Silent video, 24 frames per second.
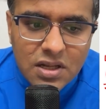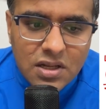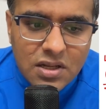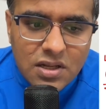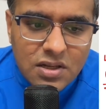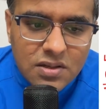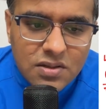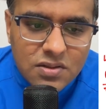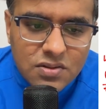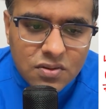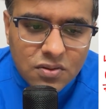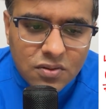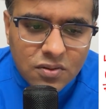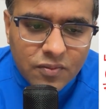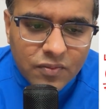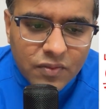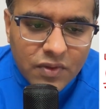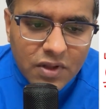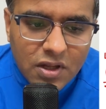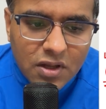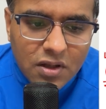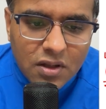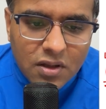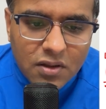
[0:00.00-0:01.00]
So
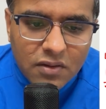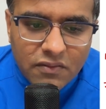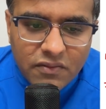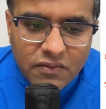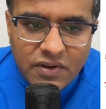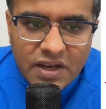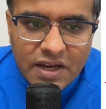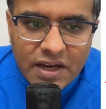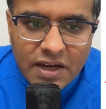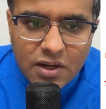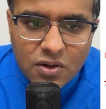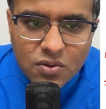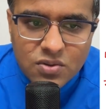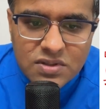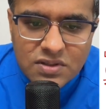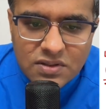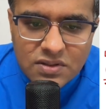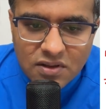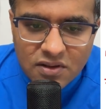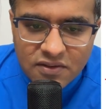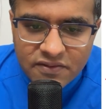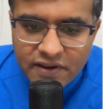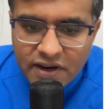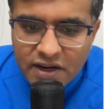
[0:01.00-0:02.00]
we need to
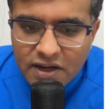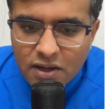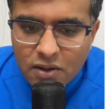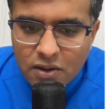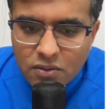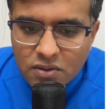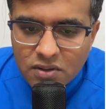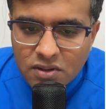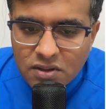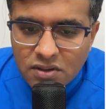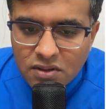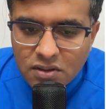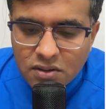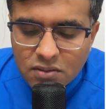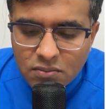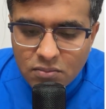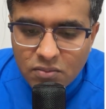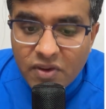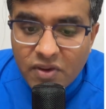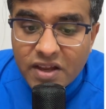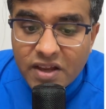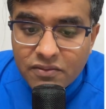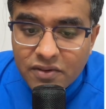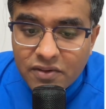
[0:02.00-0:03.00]
find out
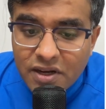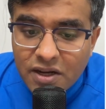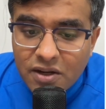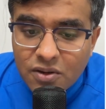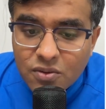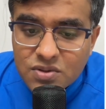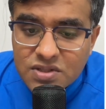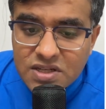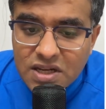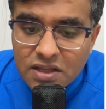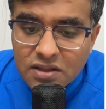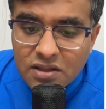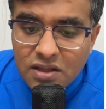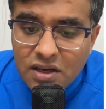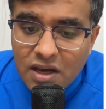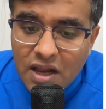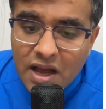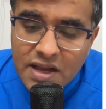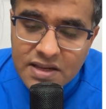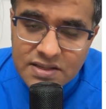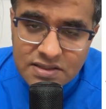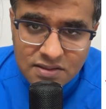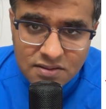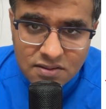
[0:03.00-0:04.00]
we need to check the
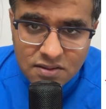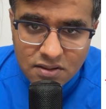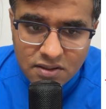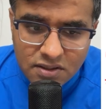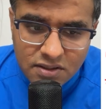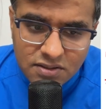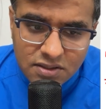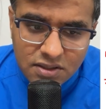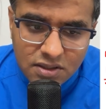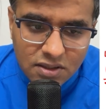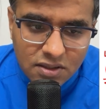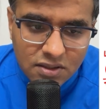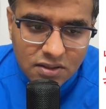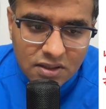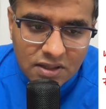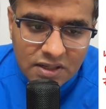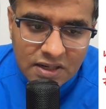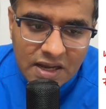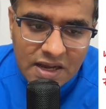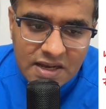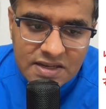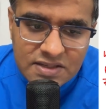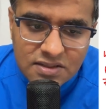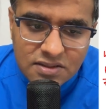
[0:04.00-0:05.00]
last digit. The
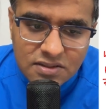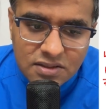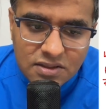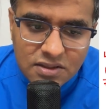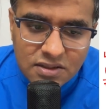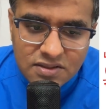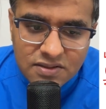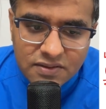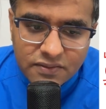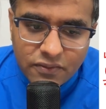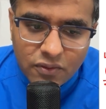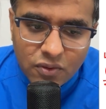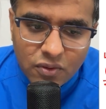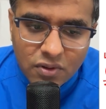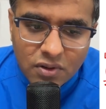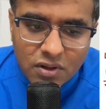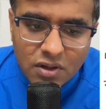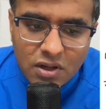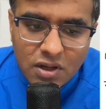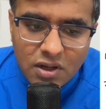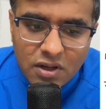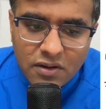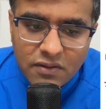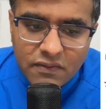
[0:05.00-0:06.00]
last digit is 4,
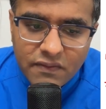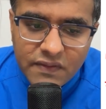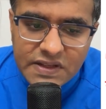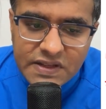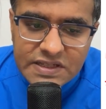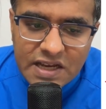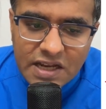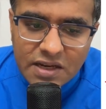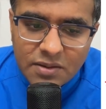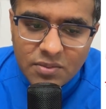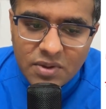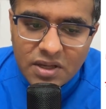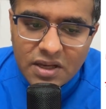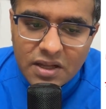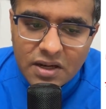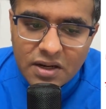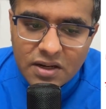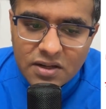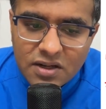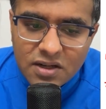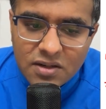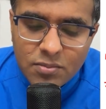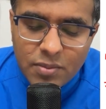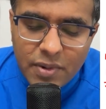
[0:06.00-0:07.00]
which can be
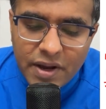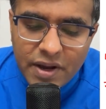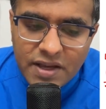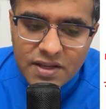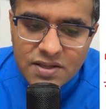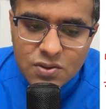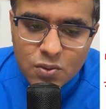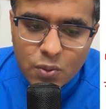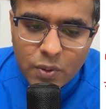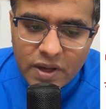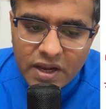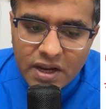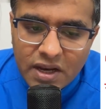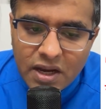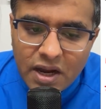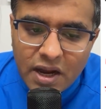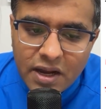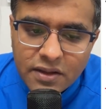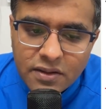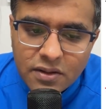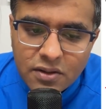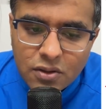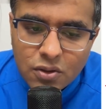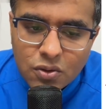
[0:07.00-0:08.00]
created by squaring
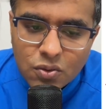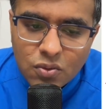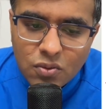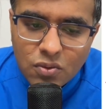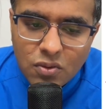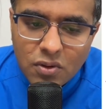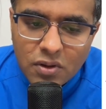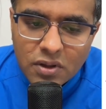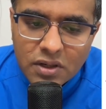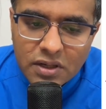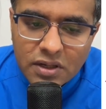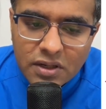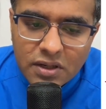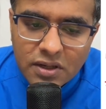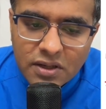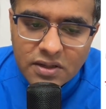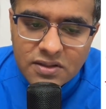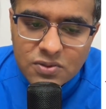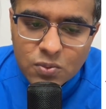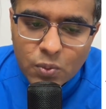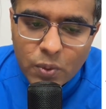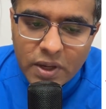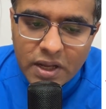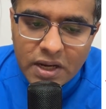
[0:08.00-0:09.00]
either 2 or
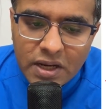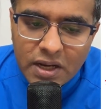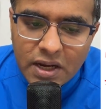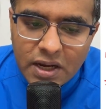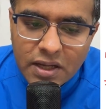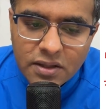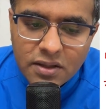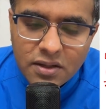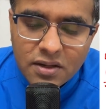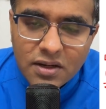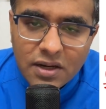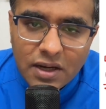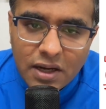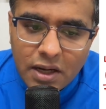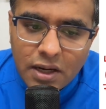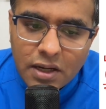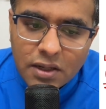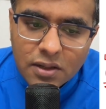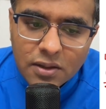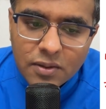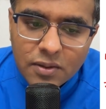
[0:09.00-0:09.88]
squaring either 8.